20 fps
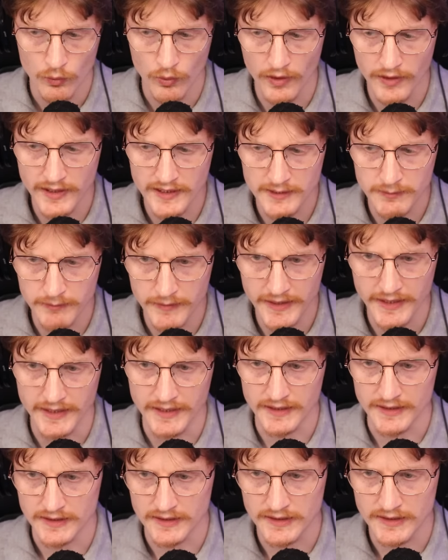What this
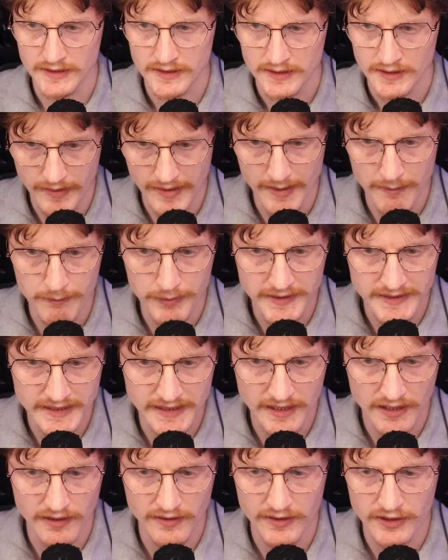means... In
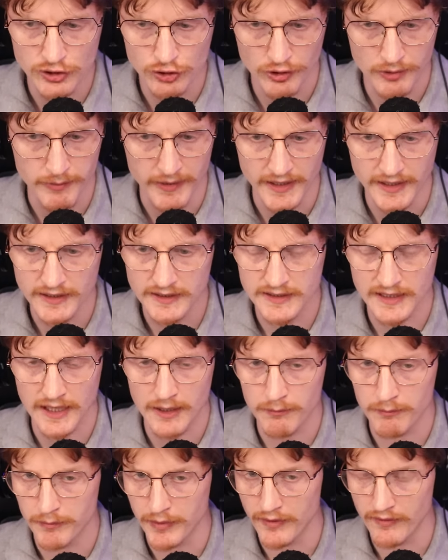particular, the trimmings,
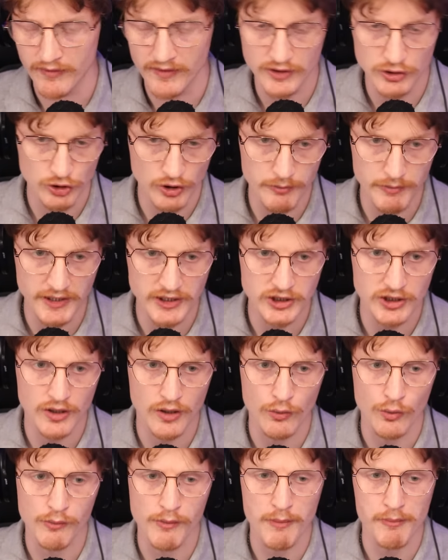but the trimmings, you got
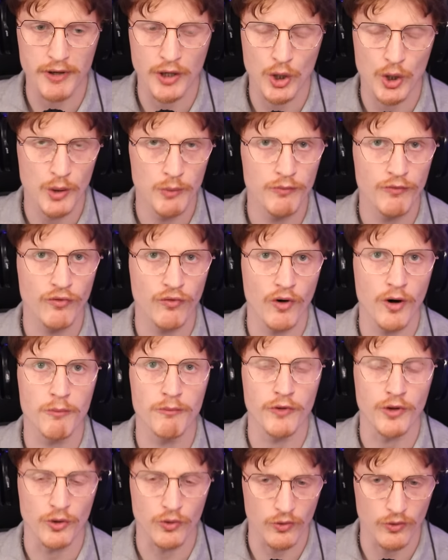to remember, come
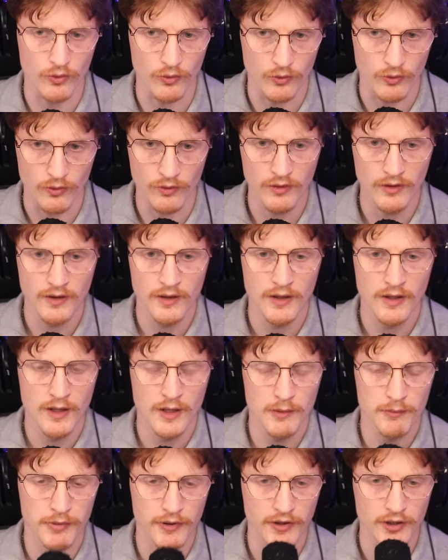from the Cruel,
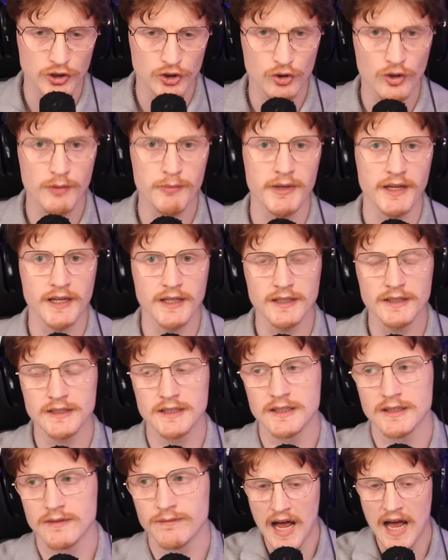but the
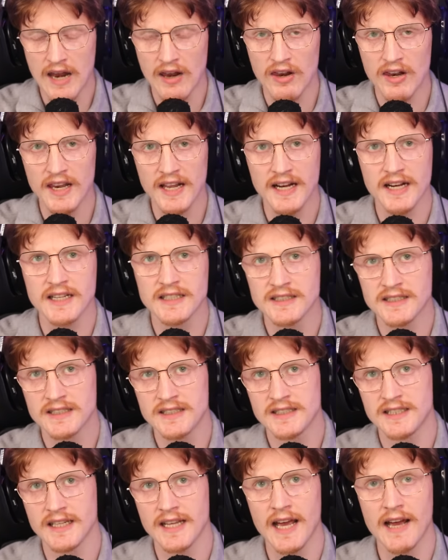trimmings are linked
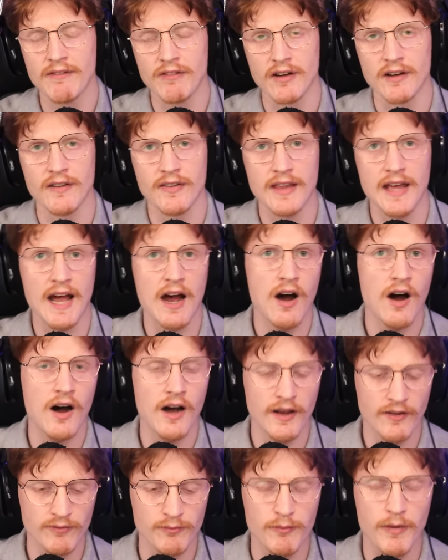together. They're
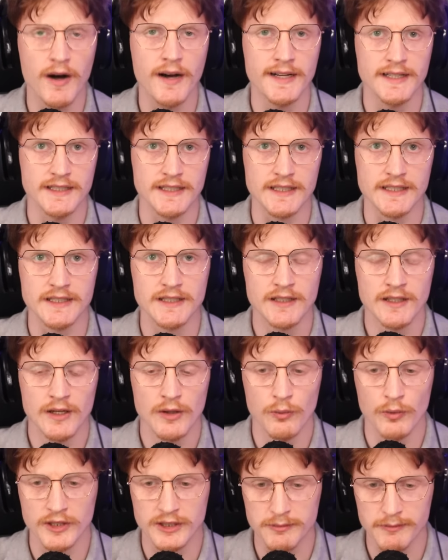hive-minded,
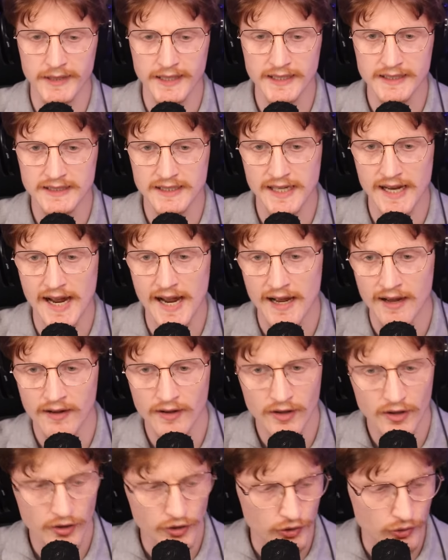which means that
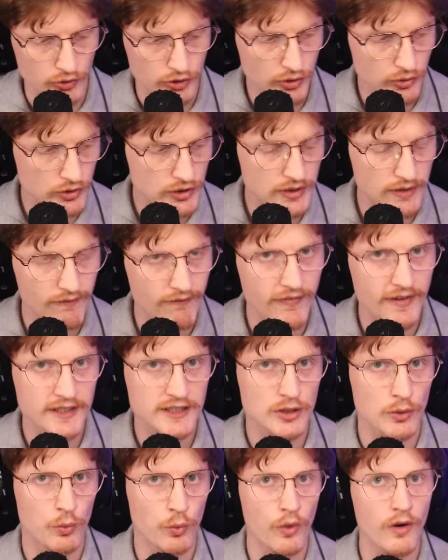you do something
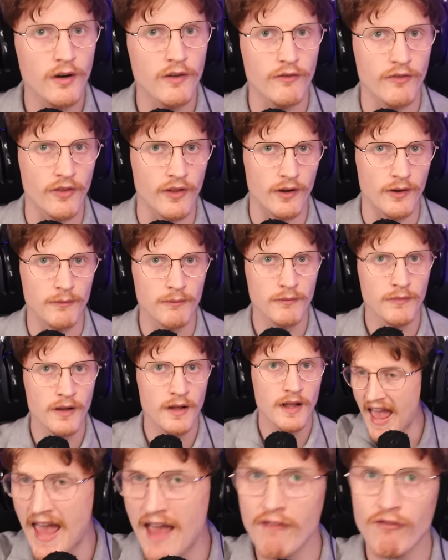to one of them,
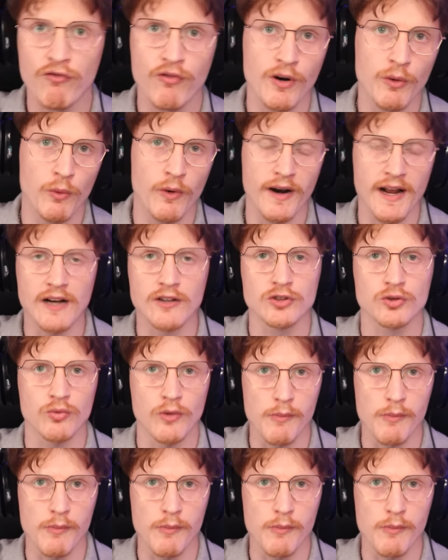everyone else